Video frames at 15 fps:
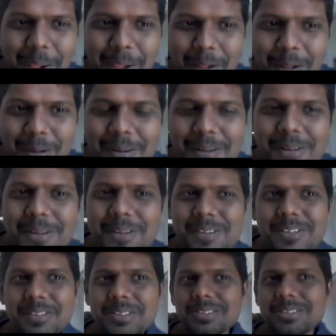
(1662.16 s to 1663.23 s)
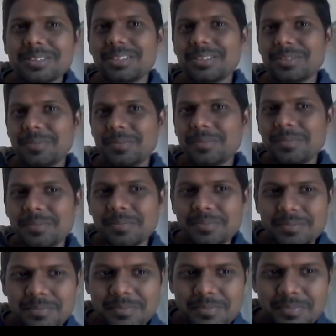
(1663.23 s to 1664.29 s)

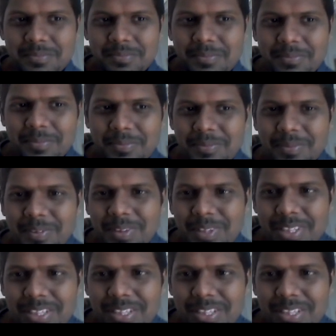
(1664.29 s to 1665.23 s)
(no one is talking)